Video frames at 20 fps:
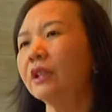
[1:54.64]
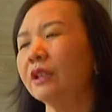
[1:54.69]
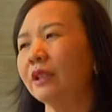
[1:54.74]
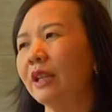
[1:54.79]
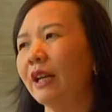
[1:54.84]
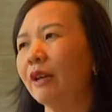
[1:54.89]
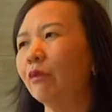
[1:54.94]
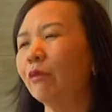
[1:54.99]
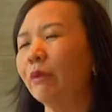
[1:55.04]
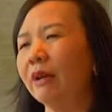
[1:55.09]

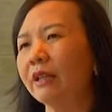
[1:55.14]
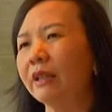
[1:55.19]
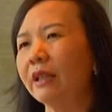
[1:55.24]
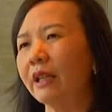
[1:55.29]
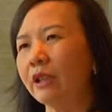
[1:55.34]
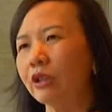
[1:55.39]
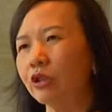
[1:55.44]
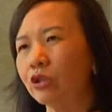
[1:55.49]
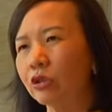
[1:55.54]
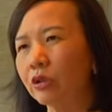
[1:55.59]
that when
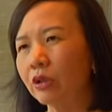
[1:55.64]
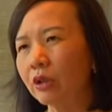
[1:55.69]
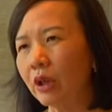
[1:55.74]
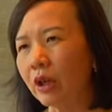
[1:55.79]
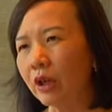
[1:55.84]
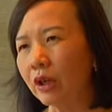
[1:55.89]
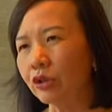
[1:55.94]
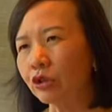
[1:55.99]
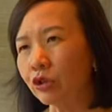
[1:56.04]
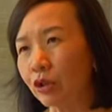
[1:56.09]
they
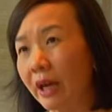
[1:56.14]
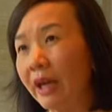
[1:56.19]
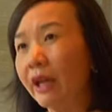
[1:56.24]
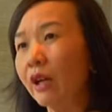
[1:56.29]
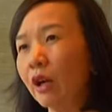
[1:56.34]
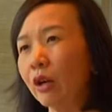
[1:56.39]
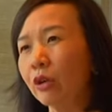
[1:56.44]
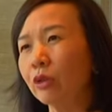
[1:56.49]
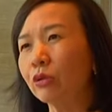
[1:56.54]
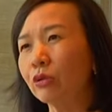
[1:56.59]
try
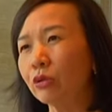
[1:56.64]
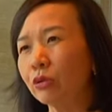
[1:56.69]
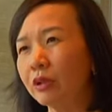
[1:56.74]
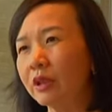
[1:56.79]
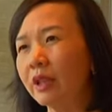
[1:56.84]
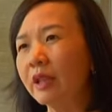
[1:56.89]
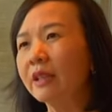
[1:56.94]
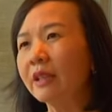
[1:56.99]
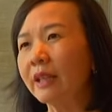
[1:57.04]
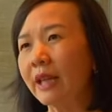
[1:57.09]
a
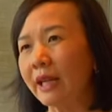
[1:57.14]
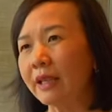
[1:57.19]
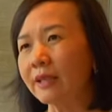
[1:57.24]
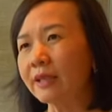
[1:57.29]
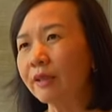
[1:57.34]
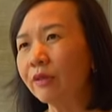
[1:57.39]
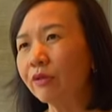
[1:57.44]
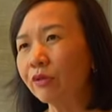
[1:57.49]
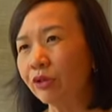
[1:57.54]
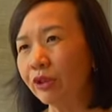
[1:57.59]
gluten
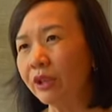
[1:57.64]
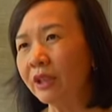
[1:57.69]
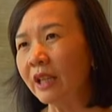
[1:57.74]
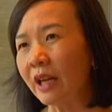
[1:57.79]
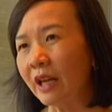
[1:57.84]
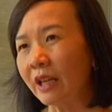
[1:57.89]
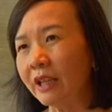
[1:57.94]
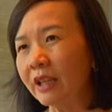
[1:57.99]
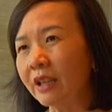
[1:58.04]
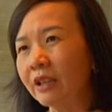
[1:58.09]
casein-free
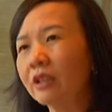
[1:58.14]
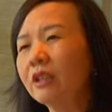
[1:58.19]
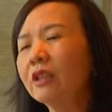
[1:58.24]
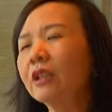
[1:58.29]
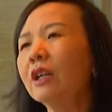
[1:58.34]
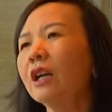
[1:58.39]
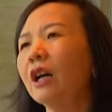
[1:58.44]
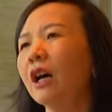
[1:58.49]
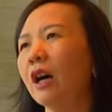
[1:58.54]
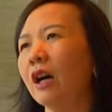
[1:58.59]
diet,
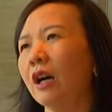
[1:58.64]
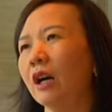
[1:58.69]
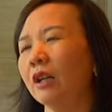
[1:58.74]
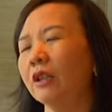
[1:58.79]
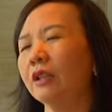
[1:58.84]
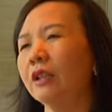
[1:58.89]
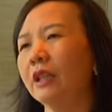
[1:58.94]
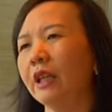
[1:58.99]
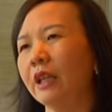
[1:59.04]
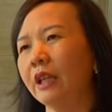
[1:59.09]

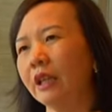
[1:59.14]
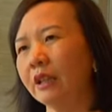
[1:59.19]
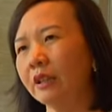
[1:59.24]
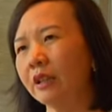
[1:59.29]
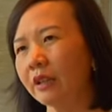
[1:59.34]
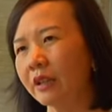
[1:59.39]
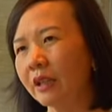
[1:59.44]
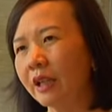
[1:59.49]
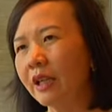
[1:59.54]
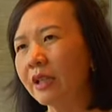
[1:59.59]

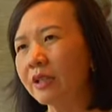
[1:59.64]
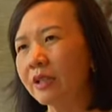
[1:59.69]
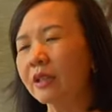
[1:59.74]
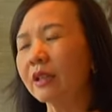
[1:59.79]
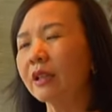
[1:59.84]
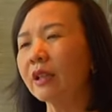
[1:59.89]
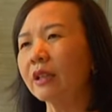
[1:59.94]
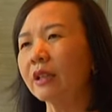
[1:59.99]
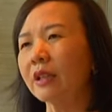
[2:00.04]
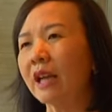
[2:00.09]
the kids
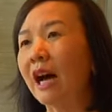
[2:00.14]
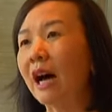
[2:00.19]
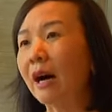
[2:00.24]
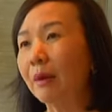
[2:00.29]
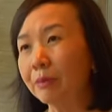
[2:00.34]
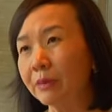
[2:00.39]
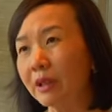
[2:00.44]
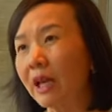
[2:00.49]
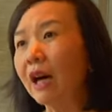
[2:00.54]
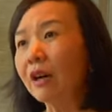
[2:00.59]

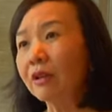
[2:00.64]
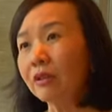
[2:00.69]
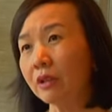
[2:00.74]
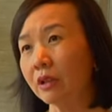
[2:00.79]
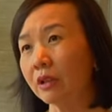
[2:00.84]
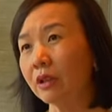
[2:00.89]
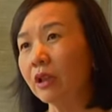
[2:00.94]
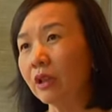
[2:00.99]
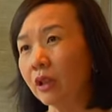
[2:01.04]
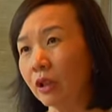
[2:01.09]
calm down
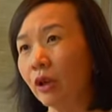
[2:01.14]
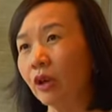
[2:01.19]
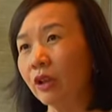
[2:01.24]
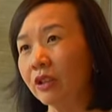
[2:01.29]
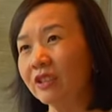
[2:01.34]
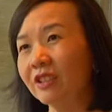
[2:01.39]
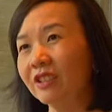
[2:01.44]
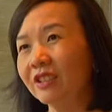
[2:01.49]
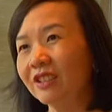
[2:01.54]
a lot.